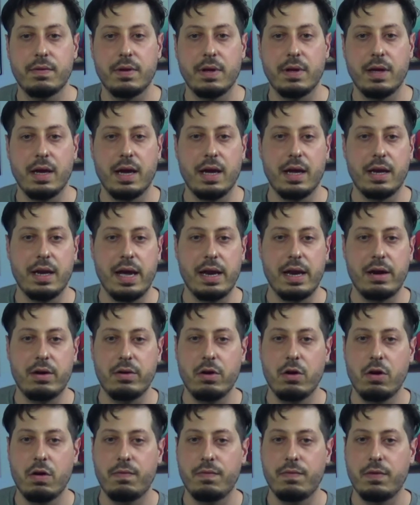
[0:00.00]
And I don't
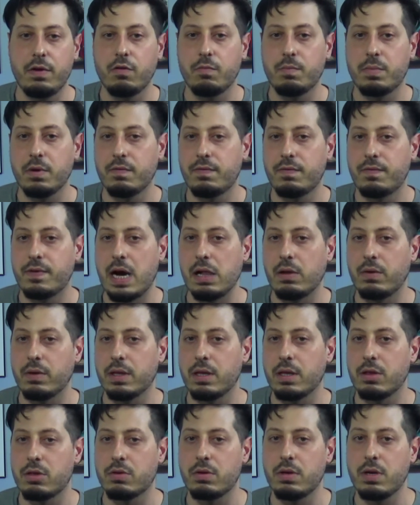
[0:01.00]
know if you've been following
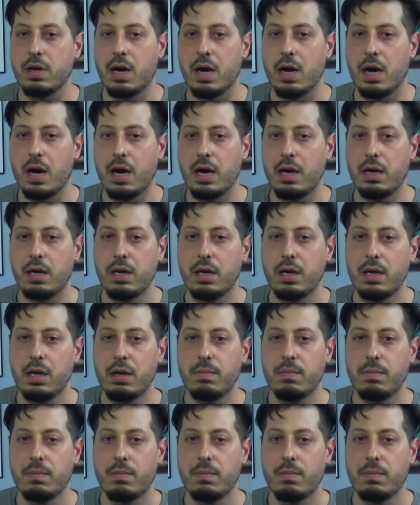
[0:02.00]
this or not,